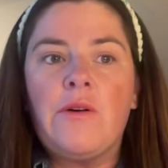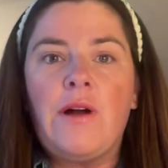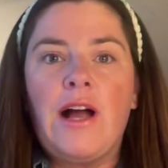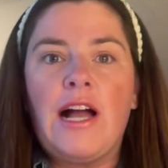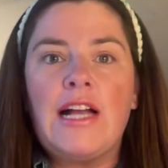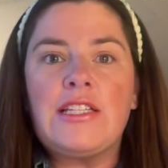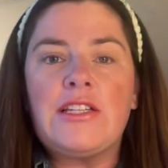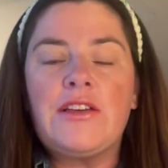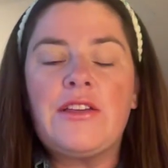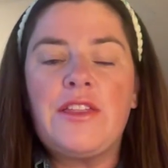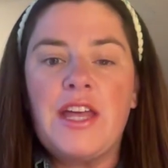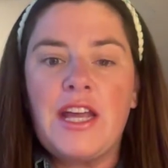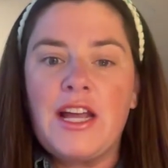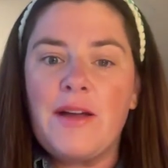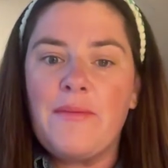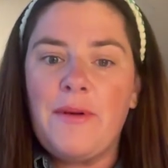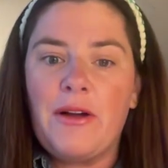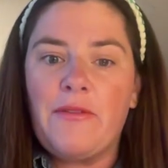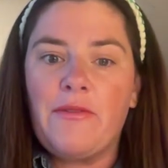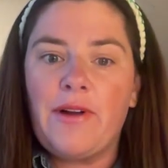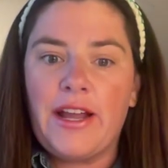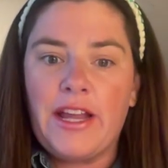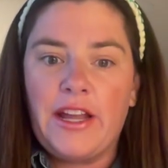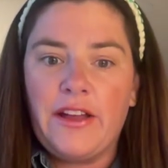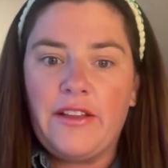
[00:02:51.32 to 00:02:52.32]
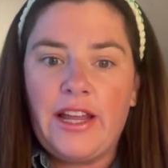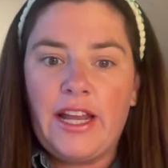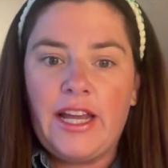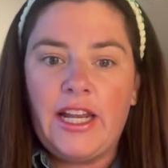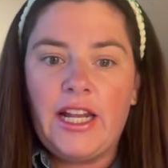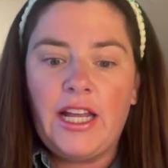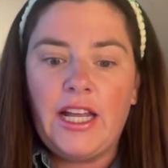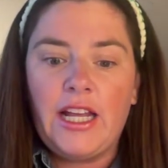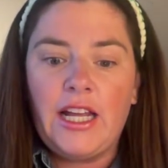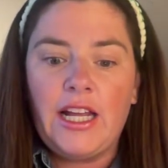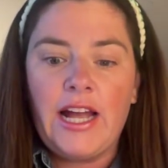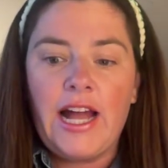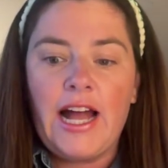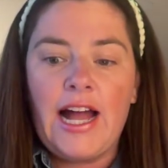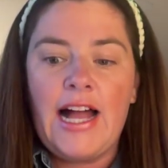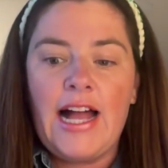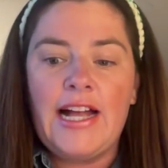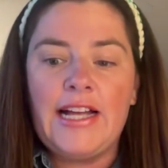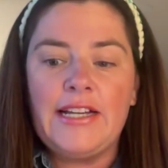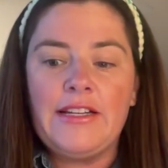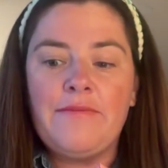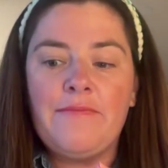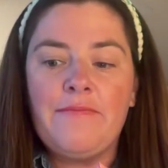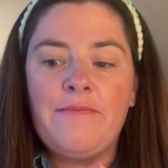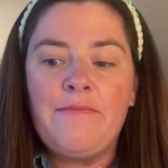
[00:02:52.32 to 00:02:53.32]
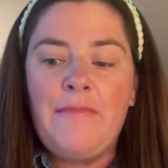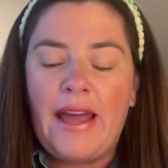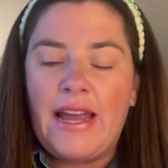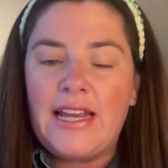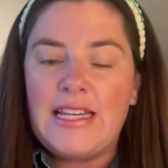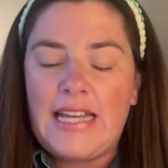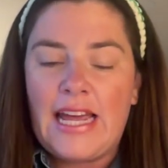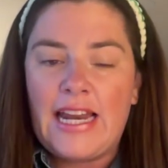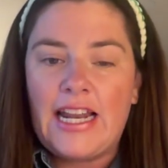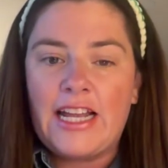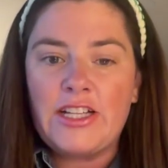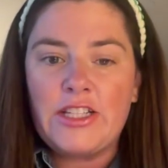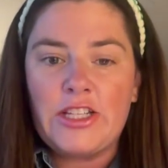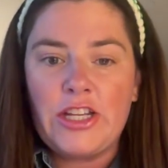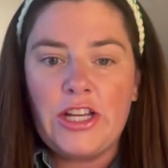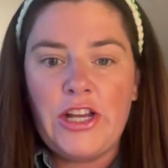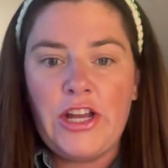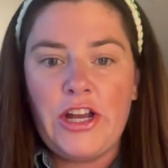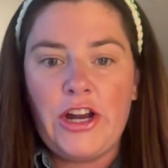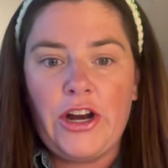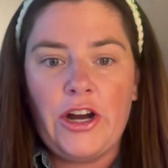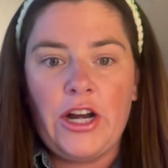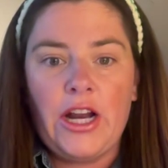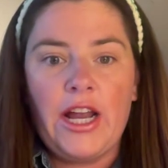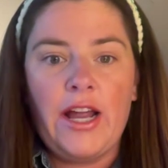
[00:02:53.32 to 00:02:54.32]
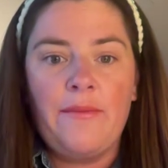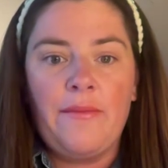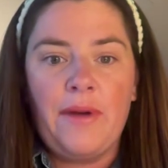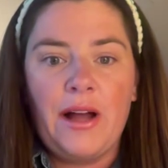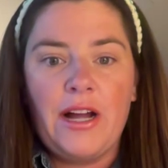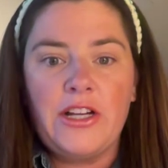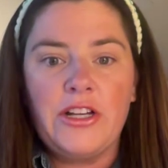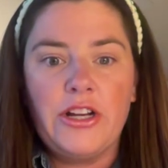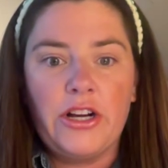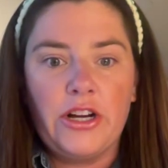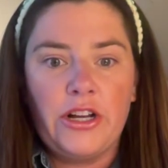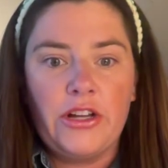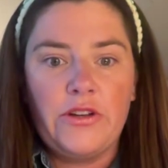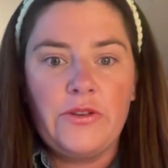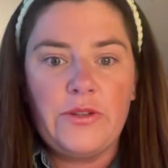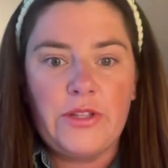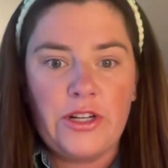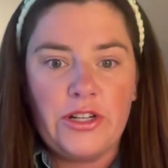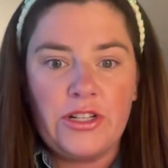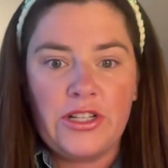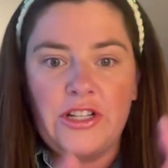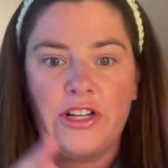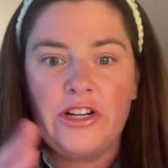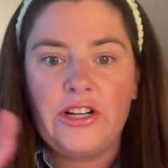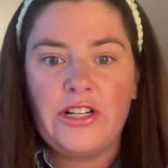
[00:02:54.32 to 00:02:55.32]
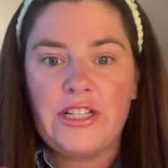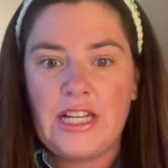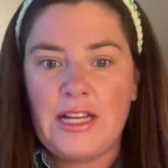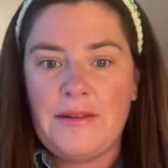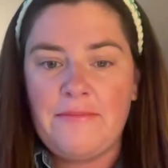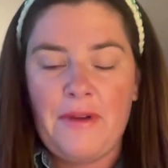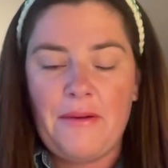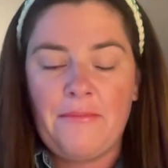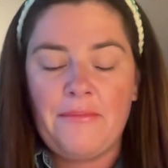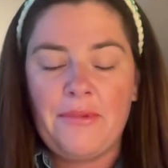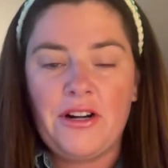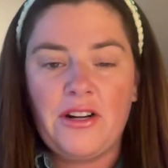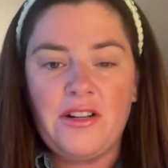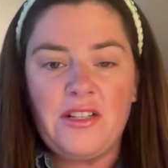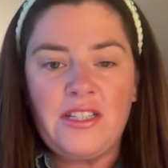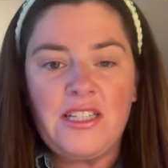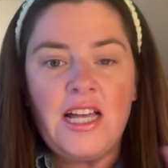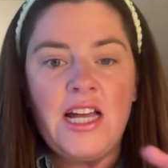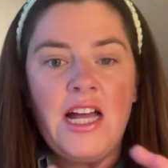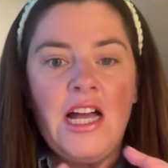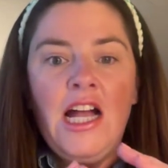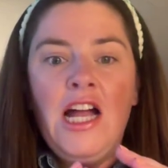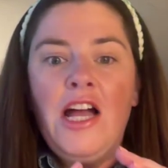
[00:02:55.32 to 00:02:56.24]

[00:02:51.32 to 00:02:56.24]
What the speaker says: As you think about regulating and maintaining security among your users and your team members,